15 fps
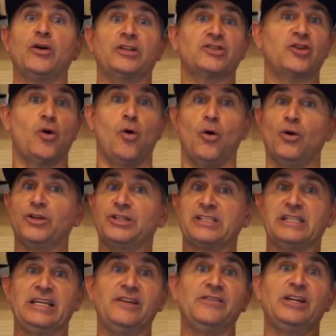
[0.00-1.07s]
It's cold, it's
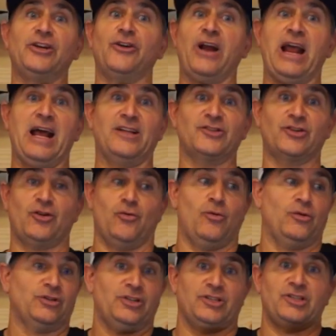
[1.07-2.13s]
an evening, your hands are
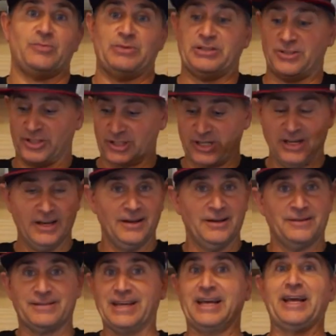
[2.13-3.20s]
cold because you've been just
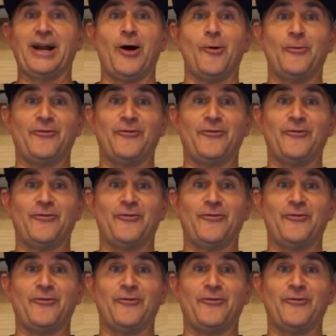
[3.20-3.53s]
digging out